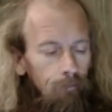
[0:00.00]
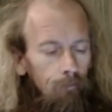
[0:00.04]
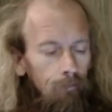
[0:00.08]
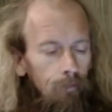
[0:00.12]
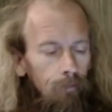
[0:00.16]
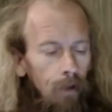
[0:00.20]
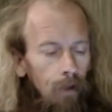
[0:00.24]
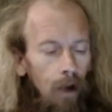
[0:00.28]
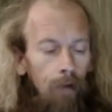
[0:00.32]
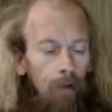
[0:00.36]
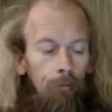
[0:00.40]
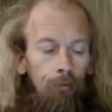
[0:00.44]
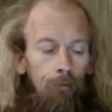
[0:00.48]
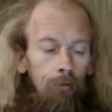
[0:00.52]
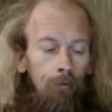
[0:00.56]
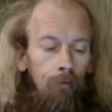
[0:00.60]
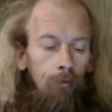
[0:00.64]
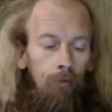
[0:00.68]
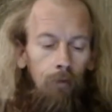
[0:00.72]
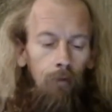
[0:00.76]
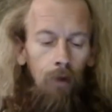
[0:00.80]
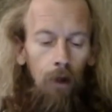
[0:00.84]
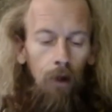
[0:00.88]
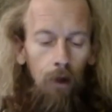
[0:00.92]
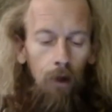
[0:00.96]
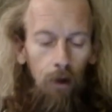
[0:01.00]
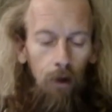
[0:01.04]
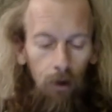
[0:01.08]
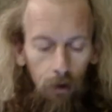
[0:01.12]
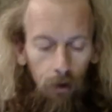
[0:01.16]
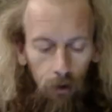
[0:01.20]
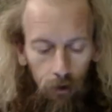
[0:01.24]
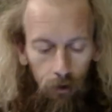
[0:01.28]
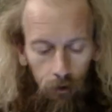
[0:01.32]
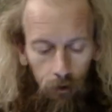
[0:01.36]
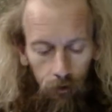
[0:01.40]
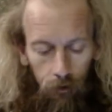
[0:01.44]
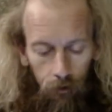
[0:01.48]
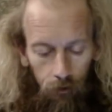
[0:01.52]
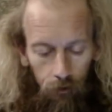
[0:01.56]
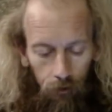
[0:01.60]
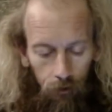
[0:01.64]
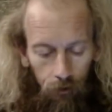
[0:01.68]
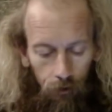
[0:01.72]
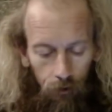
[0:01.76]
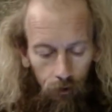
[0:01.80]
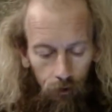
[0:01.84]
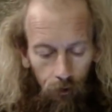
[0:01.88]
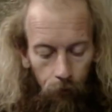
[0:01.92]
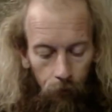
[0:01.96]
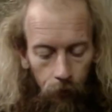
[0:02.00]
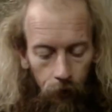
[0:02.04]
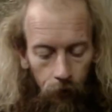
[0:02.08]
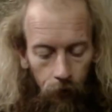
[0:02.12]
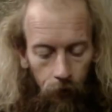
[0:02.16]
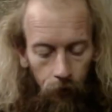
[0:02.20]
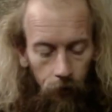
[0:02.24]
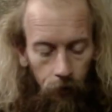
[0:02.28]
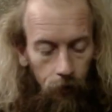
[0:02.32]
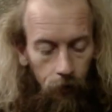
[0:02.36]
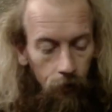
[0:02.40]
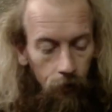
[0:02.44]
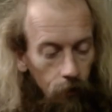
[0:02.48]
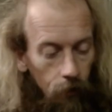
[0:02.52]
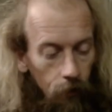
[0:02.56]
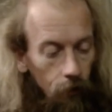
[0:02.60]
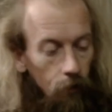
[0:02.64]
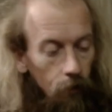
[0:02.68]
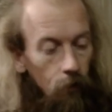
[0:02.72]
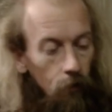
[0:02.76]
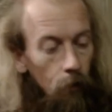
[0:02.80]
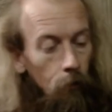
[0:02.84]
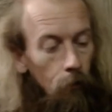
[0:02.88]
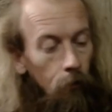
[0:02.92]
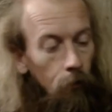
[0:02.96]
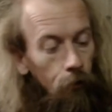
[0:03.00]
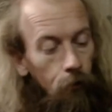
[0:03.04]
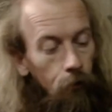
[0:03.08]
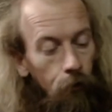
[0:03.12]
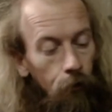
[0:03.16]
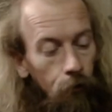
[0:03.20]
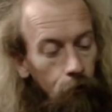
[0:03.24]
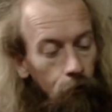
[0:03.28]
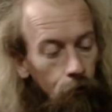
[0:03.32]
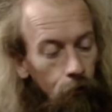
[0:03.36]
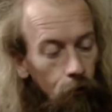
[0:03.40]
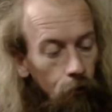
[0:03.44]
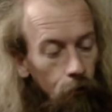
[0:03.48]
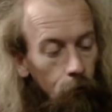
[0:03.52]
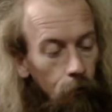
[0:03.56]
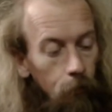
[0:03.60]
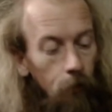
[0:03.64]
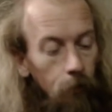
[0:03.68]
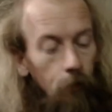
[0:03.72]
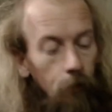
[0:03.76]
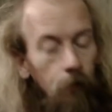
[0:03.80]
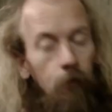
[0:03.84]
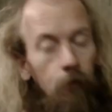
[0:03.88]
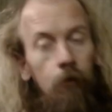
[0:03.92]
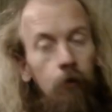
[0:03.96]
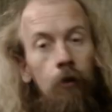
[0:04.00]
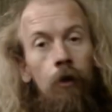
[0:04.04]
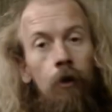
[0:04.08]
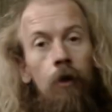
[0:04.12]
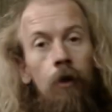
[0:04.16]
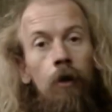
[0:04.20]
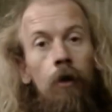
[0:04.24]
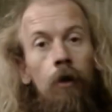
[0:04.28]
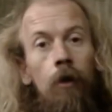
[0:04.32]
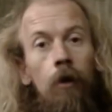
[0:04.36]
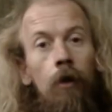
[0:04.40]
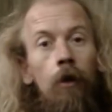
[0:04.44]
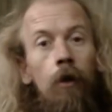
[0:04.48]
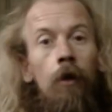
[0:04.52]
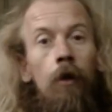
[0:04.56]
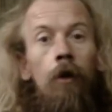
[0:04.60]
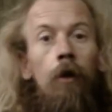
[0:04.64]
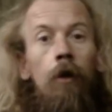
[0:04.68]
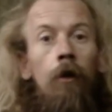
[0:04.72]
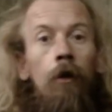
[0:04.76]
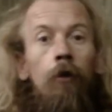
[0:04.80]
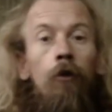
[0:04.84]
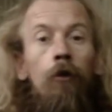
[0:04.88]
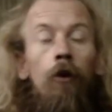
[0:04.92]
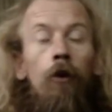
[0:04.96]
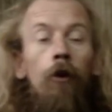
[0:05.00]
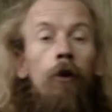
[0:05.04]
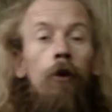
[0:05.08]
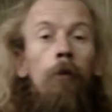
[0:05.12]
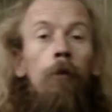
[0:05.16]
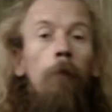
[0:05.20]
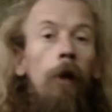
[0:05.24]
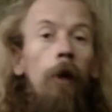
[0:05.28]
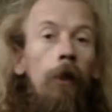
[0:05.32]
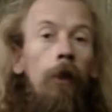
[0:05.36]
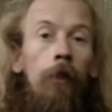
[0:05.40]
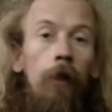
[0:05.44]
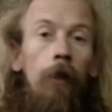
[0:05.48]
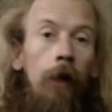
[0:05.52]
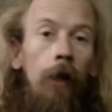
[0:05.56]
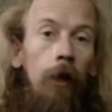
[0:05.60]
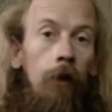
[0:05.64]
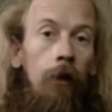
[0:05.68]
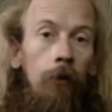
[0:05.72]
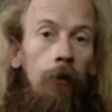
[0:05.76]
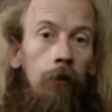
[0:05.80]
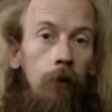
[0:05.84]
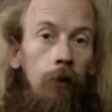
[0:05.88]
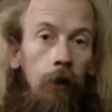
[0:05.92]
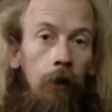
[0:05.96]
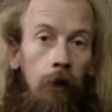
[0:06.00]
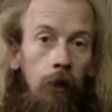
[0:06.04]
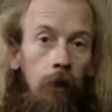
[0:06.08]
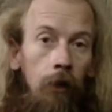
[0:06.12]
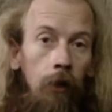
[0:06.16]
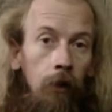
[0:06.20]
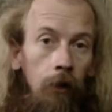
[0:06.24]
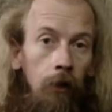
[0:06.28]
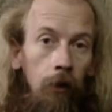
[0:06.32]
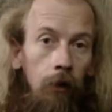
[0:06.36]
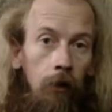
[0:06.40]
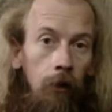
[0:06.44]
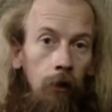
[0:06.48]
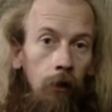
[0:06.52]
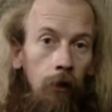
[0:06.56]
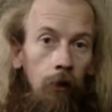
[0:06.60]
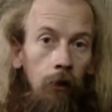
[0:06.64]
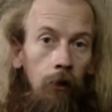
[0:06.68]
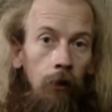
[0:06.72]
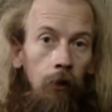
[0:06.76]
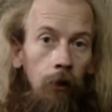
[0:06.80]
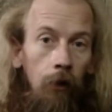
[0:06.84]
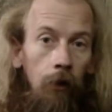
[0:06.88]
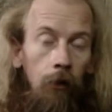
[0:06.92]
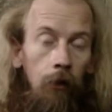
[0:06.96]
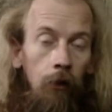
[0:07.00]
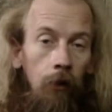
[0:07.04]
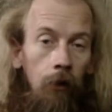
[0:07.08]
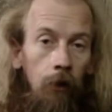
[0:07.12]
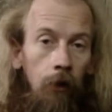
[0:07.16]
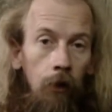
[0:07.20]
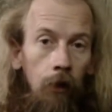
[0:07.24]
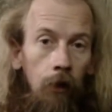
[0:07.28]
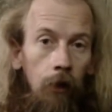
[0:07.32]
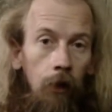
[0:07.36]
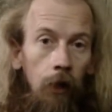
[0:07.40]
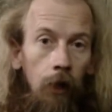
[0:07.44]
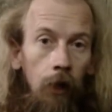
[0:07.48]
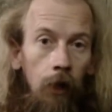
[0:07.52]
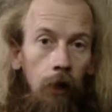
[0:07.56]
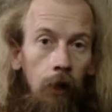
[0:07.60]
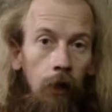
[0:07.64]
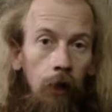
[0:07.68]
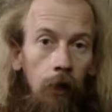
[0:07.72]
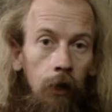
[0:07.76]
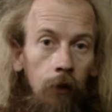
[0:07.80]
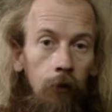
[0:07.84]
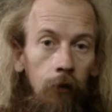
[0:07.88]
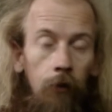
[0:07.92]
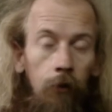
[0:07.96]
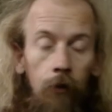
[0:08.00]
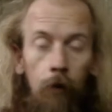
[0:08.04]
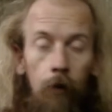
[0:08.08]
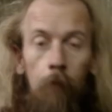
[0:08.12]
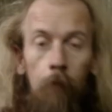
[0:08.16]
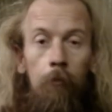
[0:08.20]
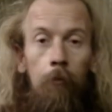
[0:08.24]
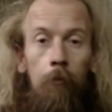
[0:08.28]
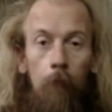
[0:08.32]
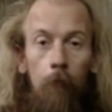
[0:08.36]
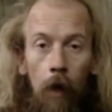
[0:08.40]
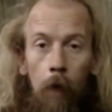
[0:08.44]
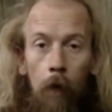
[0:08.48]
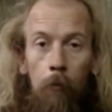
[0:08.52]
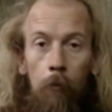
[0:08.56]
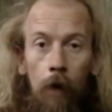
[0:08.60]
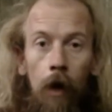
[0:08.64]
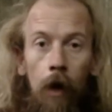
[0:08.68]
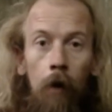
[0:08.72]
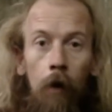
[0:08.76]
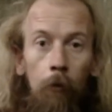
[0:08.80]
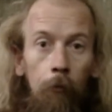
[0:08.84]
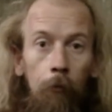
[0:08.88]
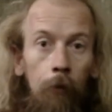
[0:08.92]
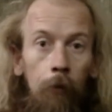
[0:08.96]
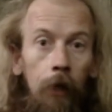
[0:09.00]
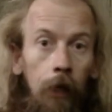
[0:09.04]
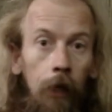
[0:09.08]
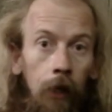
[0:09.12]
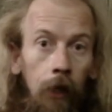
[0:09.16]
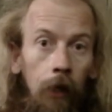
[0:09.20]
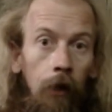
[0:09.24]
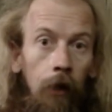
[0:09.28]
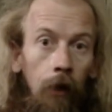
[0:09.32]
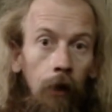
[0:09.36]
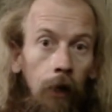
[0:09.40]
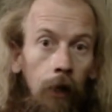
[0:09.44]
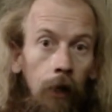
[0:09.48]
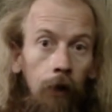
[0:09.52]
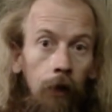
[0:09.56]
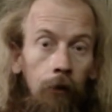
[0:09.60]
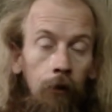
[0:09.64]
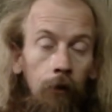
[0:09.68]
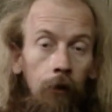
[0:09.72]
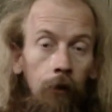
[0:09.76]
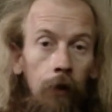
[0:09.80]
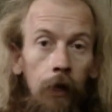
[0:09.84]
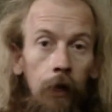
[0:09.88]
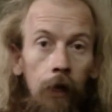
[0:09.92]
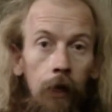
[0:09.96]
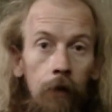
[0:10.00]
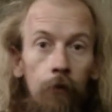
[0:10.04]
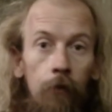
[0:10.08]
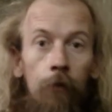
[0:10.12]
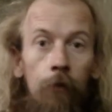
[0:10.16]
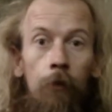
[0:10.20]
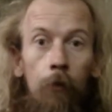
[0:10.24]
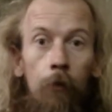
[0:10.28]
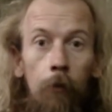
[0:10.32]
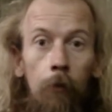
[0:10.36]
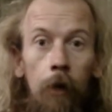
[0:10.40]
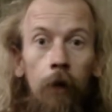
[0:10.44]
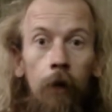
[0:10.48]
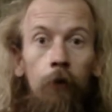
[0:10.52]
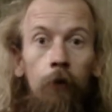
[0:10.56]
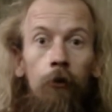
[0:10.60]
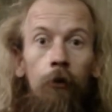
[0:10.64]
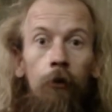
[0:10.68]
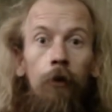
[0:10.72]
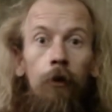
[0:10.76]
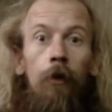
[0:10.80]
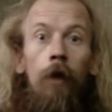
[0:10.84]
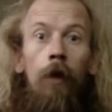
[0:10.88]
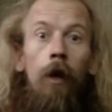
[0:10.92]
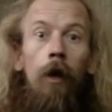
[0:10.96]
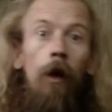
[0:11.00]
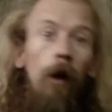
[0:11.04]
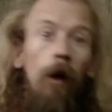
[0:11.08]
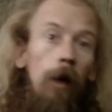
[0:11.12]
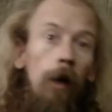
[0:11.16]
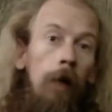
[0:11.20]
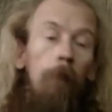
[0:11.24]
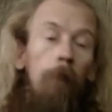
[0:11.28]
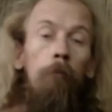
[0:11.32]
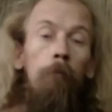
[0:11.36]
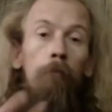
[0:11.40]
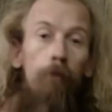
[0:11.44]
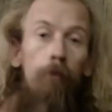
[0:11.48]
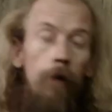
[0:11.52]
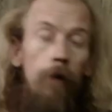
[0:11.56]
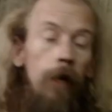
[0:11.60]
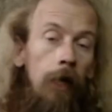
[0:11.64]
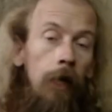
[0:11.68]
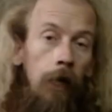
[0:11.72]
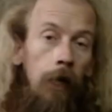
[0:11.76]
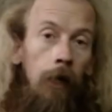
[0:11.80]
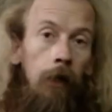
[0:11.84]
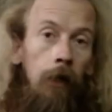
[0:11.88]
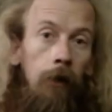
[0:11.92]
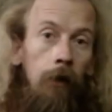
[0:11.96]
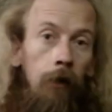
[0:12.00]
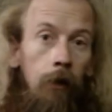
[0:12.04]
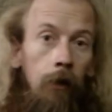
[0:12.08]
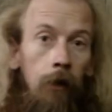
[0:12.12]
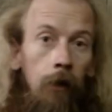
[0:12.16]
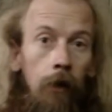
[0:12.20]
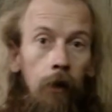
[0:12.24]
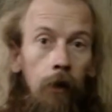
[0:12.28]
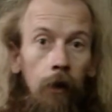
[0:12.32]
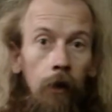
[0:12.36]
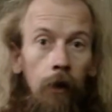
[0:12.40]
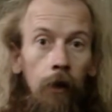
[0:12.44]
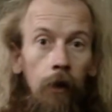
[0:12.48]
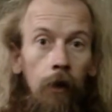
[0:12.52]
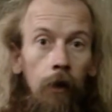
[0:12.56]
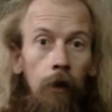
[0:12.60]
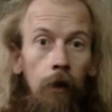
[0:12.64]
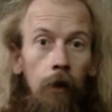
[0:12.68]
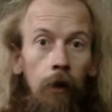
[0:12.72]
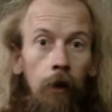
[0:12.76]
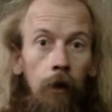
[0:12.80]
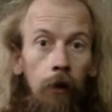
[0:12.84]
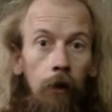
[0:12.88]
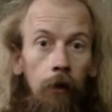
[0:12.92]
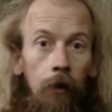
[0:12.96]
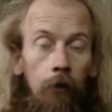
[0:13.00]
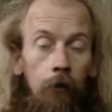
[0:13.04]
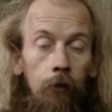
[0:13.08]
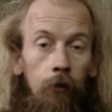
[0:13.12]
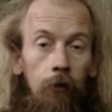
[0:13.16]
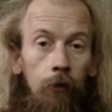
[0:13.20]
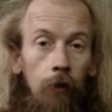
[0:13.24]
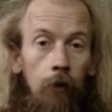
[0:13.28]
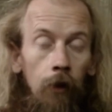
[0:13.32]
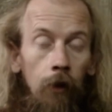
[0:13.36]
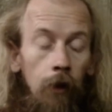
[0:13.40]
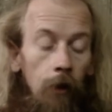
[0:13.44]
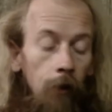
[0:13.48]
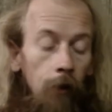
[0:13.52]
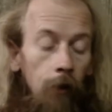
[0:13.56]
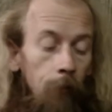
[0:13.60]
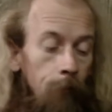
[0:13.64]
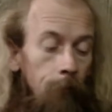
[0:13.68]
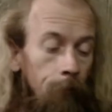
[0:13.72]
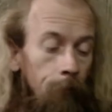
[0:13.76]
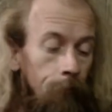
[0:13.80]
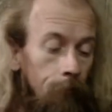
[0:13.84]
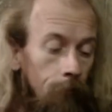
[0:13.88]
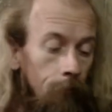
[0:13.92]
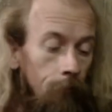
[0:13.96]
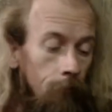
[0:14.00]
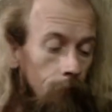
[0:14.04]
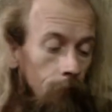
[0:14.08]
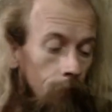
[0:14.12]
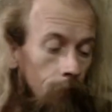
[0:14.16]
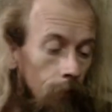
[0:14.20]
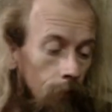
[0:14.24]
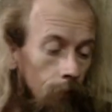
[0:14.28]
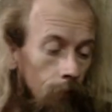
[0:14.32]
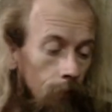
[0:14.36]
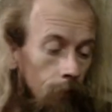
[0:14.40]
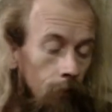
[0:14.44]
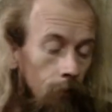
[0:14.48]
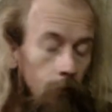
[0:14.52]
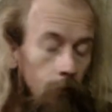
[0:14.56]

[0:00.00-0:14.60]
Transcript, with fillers: yeah, you know, and I come on YouTube and talk my things. It, you know, it is a, about me, and the information that I am bringing is, um, you know,